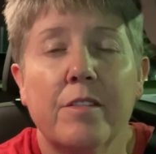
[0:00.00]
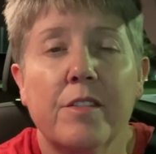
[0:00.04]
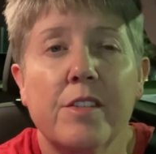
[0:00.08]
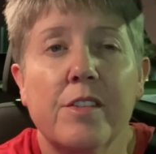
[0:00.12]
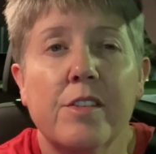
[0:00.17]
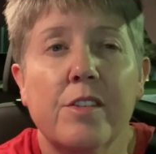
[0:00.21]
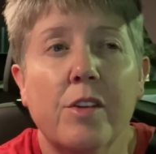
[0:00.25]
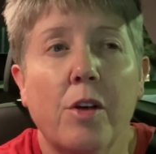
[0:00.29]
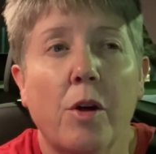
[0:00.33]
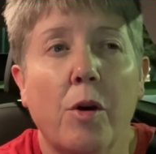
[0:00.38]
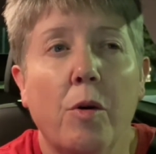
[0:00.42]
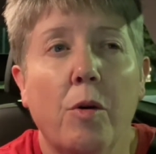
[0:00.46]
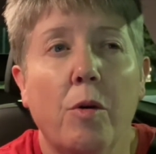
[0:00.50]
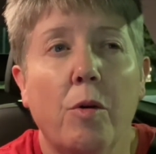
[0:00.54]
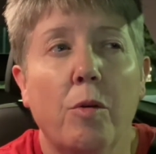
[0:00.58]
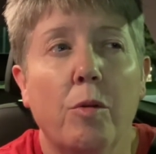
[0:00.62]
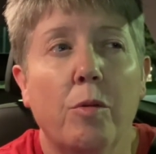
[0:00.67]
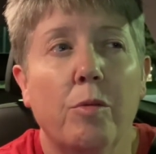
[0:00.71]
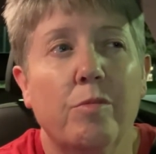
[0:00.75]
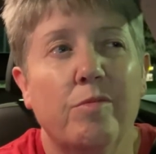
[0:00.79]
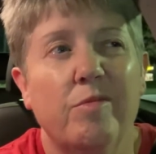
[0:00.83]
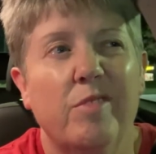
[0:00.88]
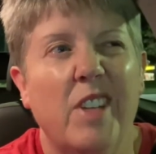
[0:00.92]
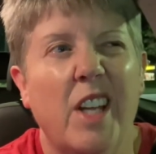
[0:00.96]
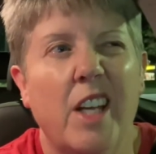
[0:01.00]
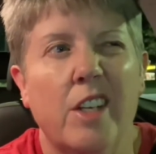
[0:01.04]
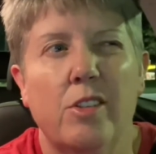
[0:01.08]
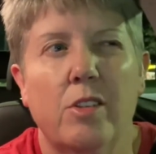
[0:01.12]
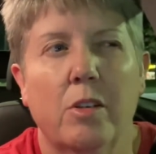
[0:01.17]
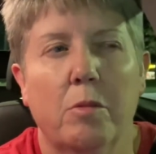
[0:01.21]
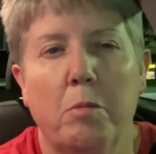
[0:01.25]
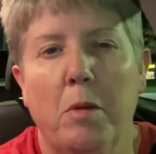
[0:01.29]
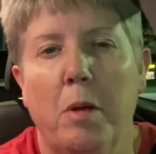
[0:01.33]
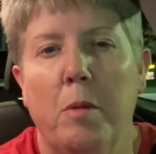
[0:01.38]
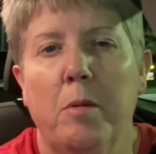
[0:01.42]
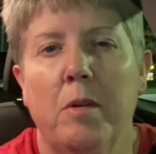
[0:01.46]
So that
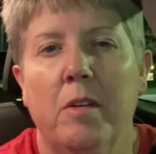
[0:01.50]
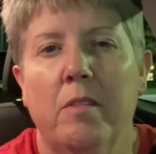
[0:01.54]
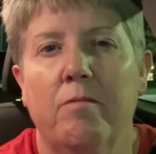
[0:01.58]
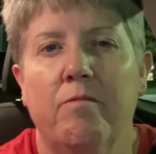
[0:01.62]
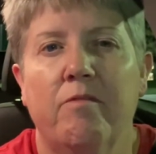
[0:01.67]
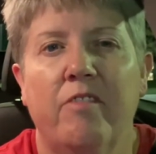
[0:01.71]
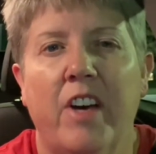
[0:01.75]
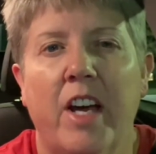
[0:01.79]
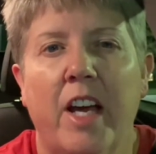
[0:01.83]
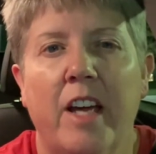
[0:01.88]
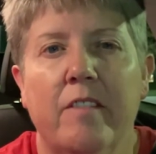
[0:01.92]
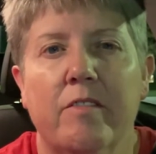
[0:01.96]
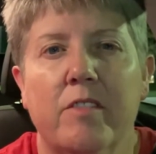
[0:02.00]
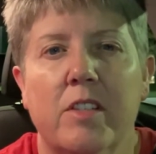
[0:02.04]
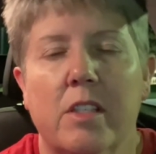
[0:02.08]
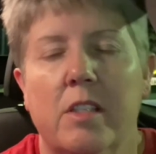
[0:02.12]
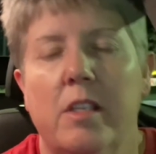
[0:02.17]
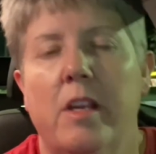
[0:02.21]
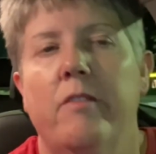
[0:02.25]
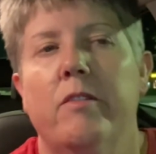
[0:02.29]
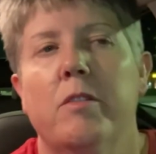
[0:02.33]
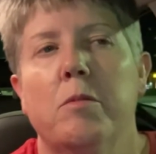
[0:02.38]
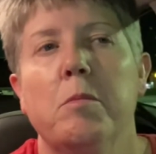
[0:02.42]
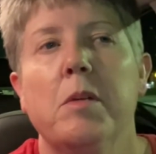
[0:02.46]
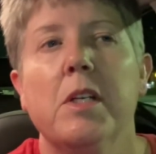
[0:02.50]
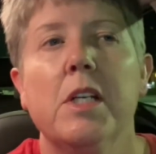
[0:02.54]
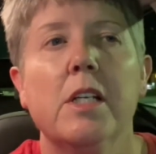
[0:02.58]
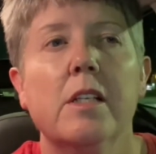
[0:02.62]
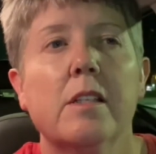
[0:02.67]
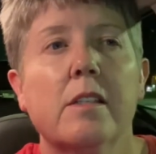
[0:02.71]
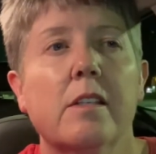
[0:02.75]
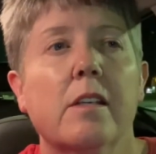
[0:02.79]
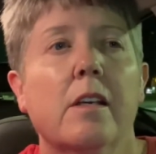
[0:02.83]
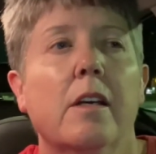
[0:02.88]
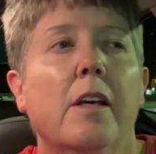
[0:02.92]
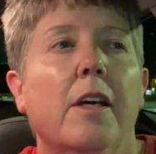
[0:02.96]
took maybe 5 to 7
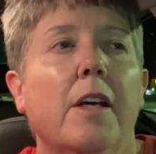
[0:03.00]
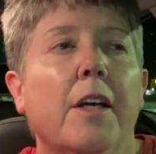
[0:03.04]
minutes.